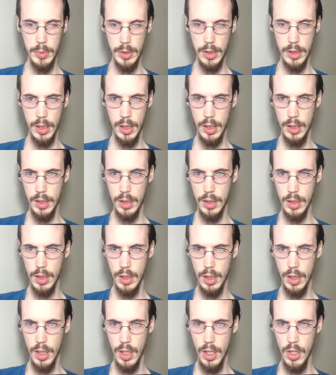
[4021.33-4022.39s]
Being cut?
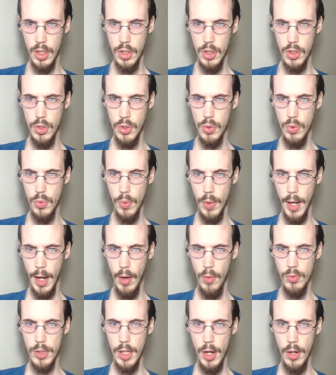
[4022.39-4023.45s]
You.
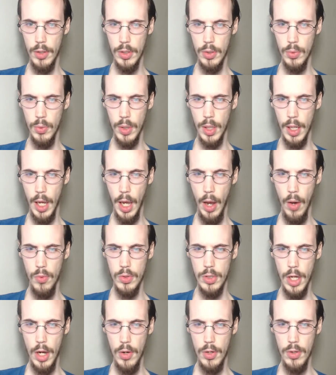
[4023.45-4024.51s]
How dare you? How
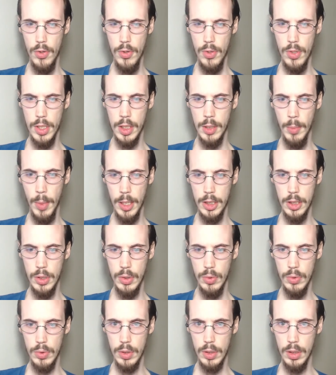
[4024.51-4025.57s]
dare you do this to my
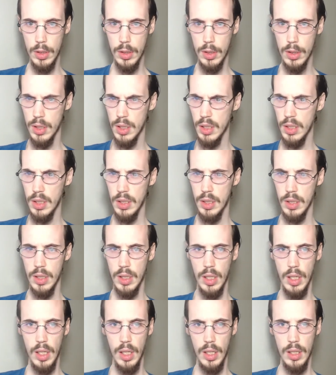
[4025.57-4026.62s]
children?
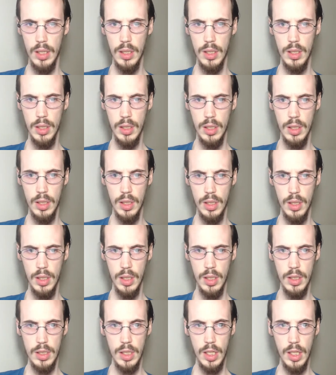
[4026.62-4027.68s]
Heck.
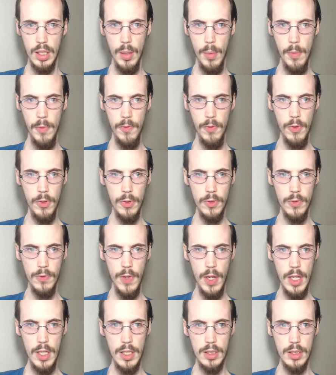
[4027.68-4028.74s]
You're coming for his
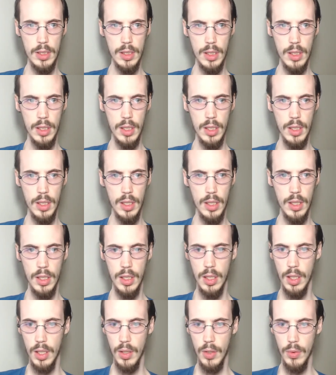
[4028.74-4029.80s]
face?
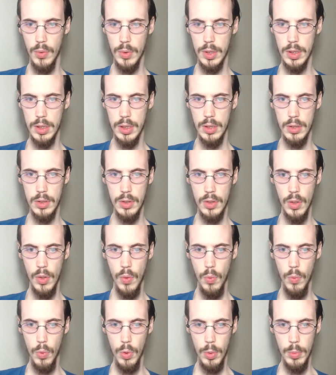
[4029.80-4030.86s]
Oh, what's this?
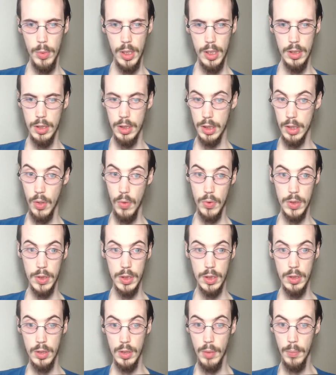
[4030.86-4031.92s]
Woman goes
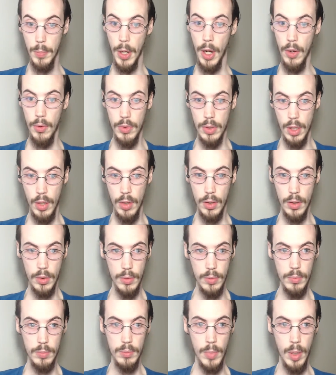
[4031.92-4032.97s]
pound down
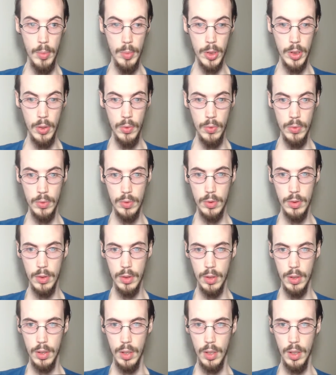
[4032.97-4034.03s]
the mama goat.
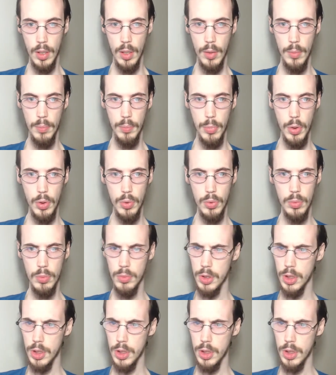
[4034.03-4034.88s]
Boom.